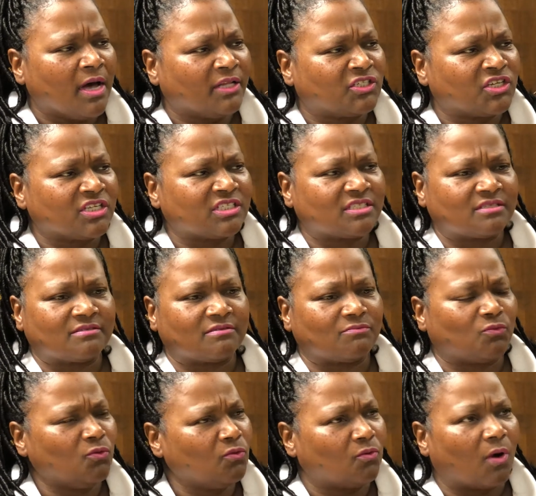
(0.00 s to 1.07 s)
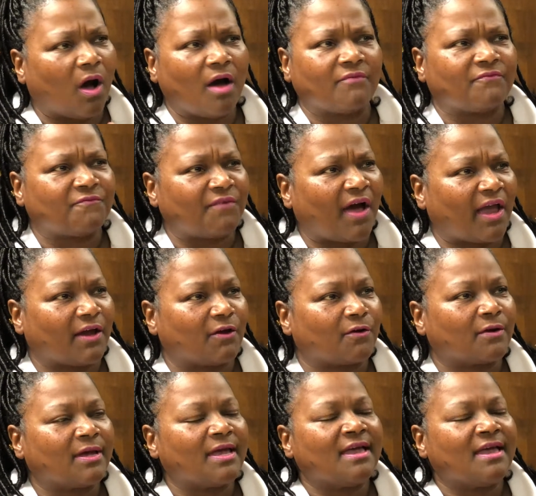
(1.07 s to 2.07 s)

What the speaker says: just on fire.